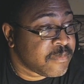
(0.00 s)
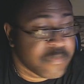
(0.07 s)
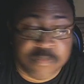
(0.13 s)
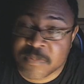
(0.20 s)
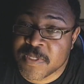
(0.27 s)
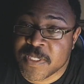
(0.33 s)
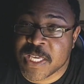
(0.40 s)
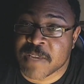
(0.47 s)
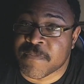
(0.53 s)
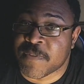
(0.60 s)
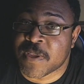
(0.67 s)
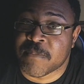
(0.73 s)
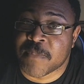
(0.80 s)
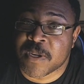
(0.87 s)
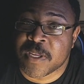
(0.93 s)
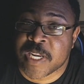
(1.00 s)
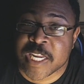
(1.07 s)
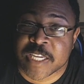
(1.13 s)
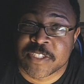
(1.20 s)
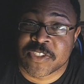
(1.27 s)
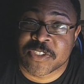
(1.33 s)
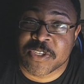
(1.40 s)
give him an
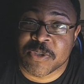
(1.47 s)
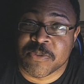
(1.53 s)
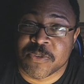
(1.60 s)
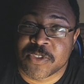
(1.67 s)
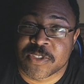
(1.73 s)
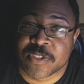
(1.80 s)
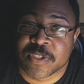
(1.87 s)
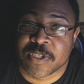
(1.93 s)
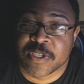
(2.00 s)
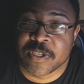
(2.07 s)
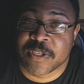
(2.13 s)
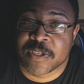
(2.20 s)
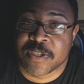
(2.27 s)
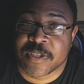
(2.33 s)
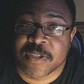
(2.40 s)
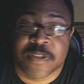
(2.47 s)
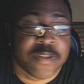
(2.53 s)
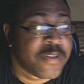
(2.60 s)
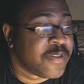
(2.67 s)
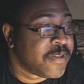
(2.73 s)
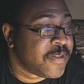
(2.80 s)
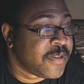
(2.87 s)
excuse to,
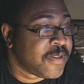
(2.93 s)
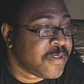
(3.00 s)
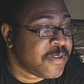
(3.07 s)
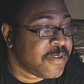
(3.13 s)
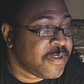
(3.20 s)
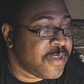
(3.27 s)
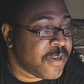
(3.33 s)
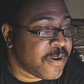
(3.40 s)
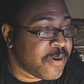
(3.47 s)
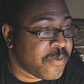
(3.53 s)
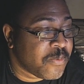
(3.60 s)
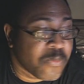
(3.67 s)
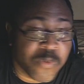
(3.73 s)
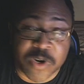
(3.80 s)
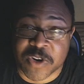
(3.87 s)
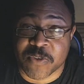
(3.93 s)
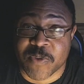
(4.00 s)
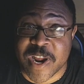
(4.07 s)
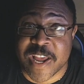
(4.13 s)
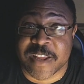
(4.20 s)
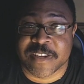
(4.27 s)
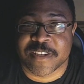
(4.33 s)

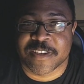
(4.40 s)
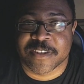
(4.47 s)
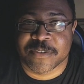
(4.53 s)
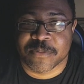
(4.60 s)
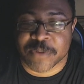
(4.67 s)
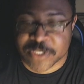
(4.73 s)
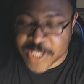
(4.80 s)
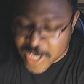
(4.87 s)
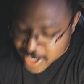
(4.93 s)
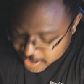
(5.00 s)
regret retiring